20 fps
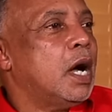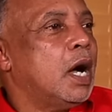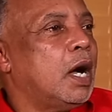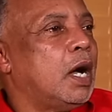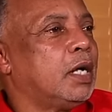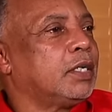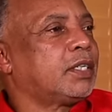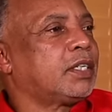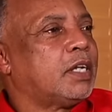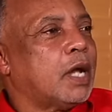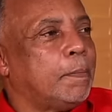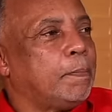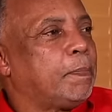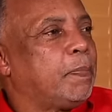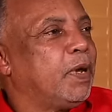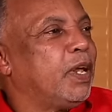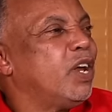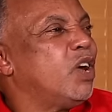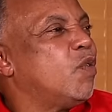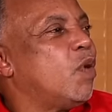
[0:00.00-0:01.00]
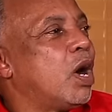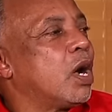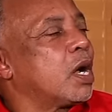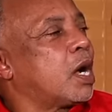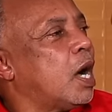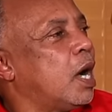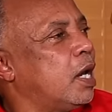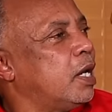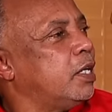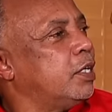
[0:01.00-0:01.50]
And stop playing and
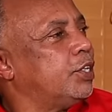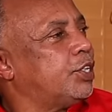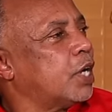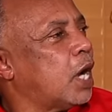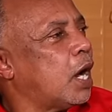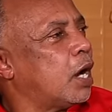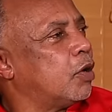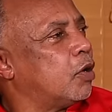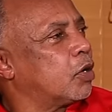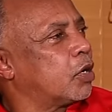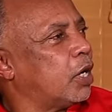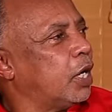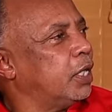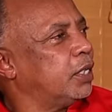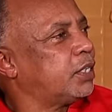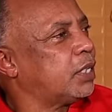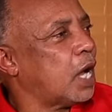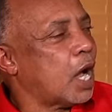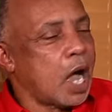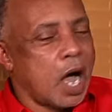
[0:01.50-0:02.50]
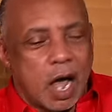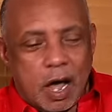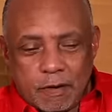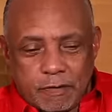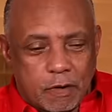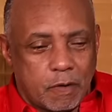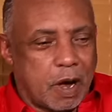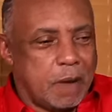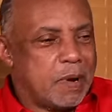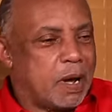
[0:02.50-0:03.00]
calling Jaro, and he say, a
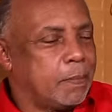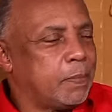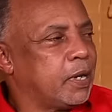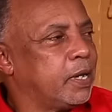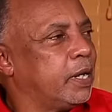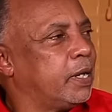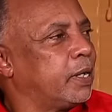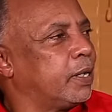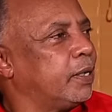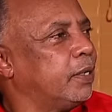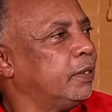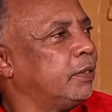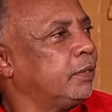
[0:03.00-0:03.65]
half hour I play.